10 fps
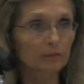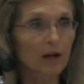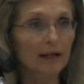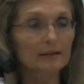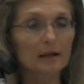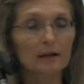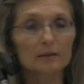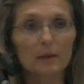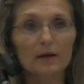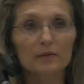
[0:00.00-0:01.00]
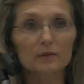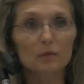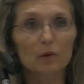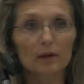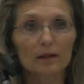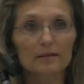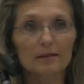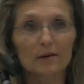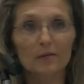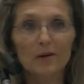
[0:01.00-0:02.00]
Ryan talked about this morning.
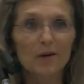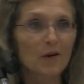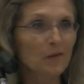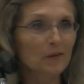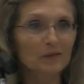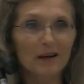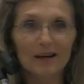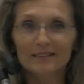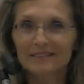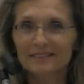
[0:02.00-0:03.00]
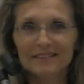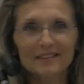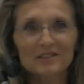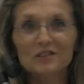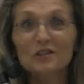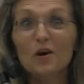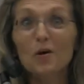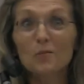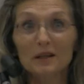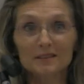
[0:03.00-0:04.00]
So, we've got
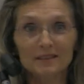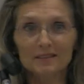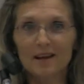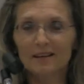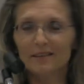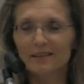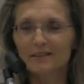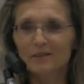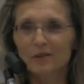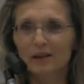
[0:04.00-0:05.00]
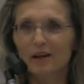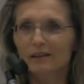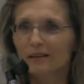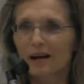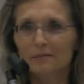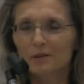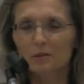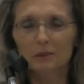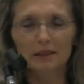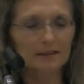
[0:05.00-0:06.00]
so much exciting things going on. I'm
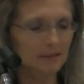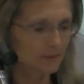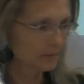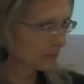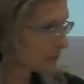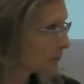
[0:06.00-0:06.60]
so pleased.